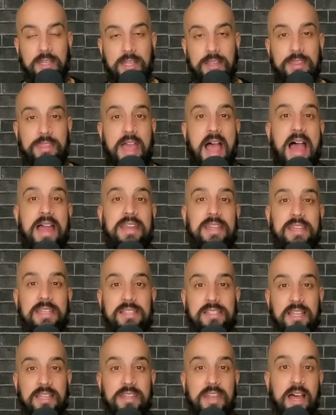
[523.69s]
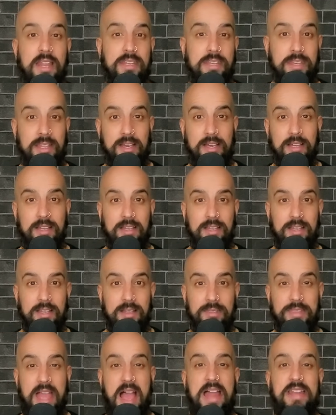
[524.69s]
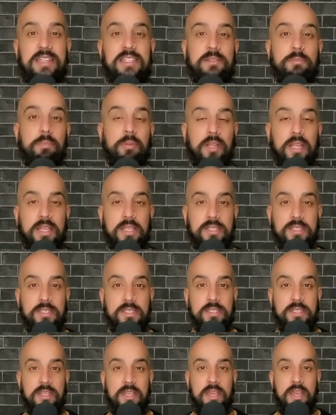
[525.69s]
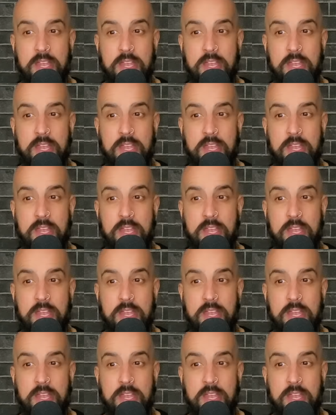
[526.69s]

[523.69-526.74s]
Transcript: That is ananda. That is bliss.